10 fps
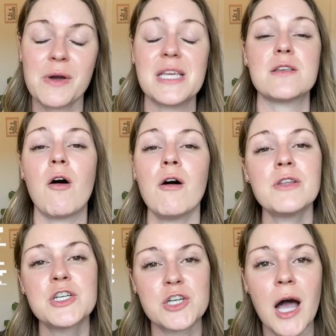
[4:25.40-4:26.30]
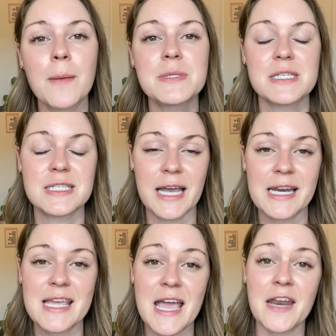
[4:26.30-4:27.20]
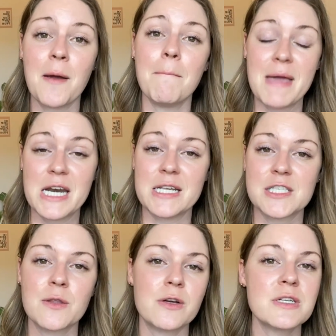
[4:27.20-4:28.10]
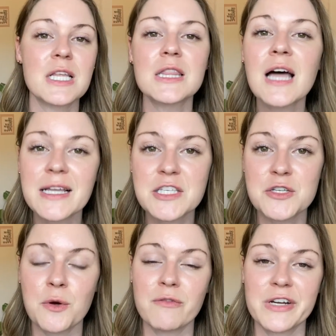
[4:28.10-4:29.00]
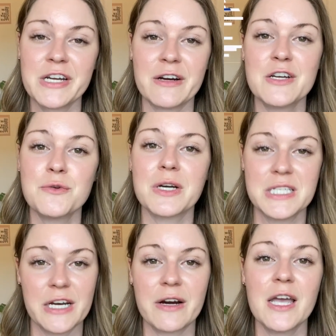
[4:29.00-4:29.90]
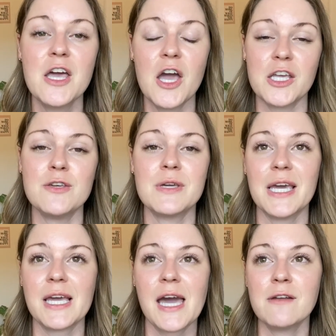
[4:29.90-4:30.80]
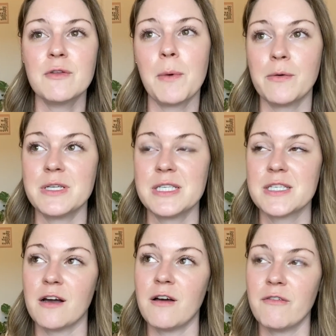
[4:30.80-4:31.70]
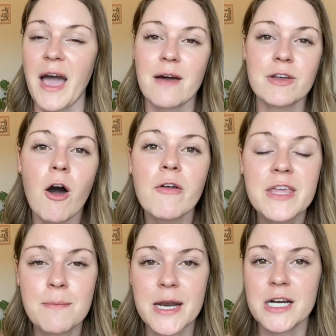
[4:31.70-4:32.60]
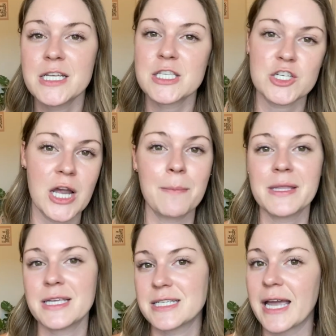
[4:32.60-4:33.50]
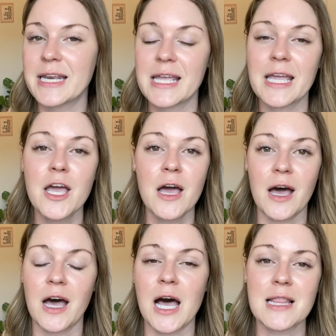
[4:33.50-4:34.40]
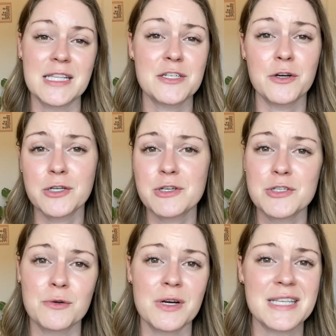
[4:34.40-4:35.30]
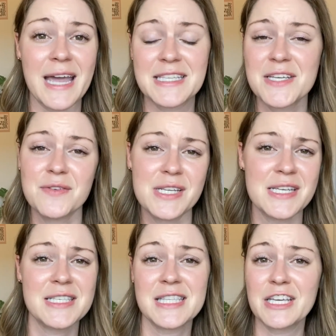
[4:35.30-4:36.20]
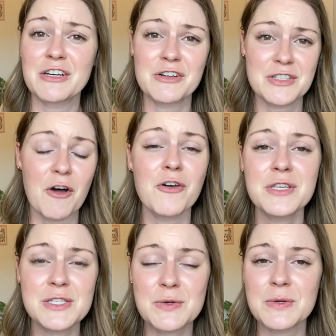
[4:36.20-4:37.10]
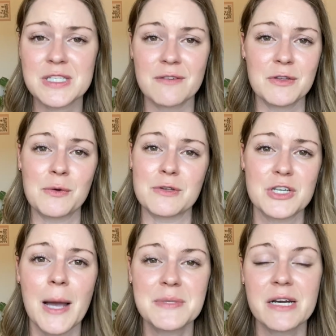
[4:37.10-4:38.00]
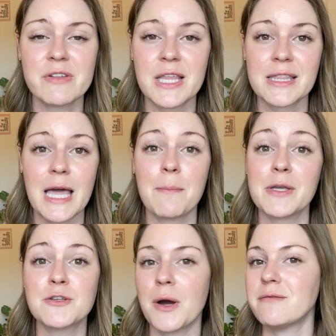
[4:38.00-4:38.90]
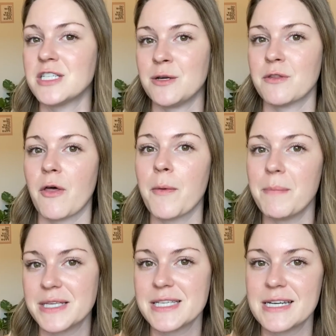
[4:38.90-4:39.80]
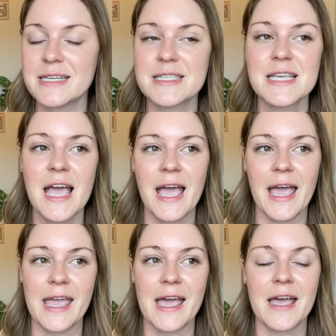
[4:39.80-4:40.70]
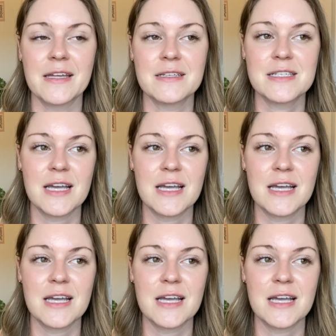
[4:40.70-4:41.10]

is all the shops, dining, and amenities. So there is a lot to do over here in Norterra. You get kind of the bonus of having all the amenities, the shopping, the dining, lots of grocery stores, activities, theaters, all this cool stuff, local shops and everything like that, but you don't have to deal with all the busyness and